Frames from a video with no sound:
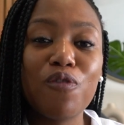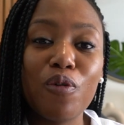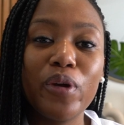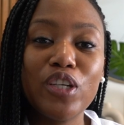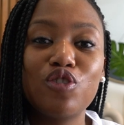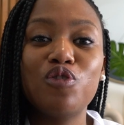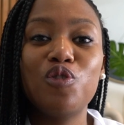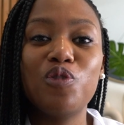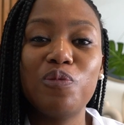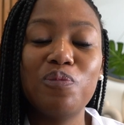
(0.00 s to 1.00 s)
for me
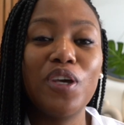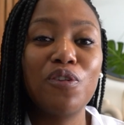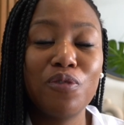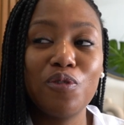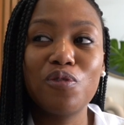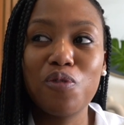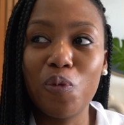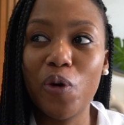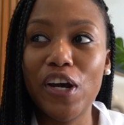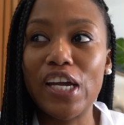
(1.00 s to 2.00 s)
to make food for
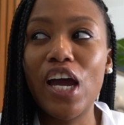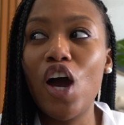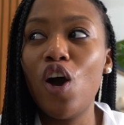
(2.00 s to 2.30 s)
work,